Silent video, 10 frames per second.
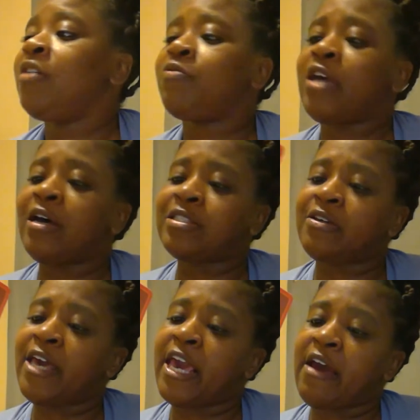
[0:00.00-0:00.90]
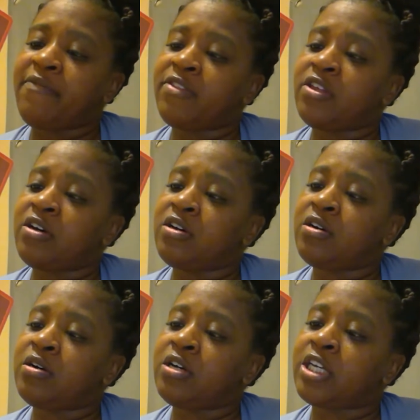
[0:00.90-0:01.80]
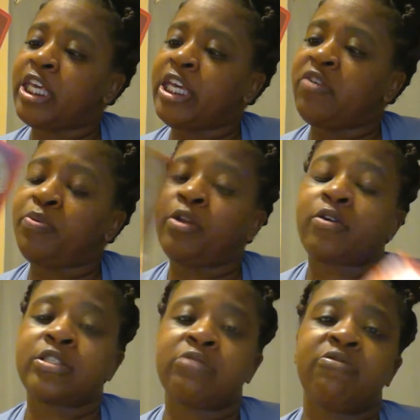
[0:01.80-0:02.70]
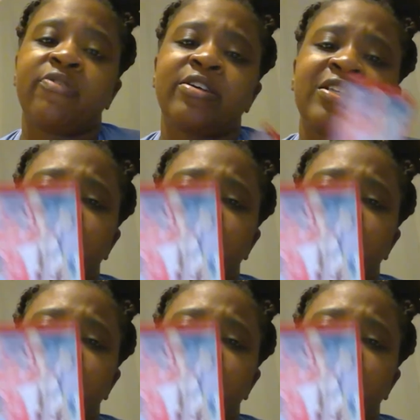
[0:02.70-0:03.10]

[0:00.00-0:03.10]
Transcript: We also have the King of Pentacles in reverse.